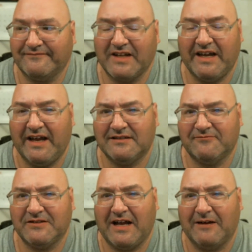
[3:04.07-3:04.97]
it
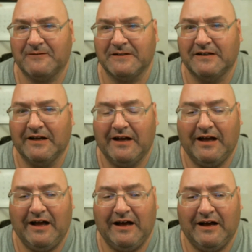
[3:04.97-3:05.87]
hasn't been happening.
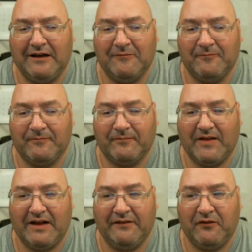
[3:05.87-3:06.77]
Um,
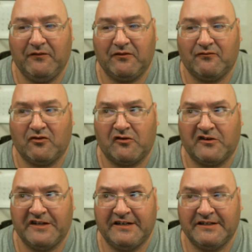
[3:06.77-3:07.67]
I live in a
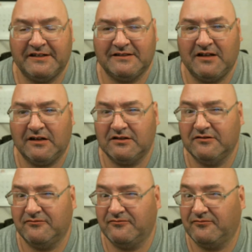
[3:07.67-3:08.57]
rural area. It's not
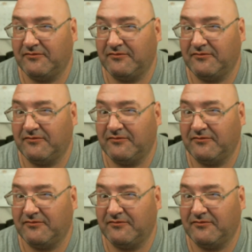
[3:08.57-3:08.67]
too.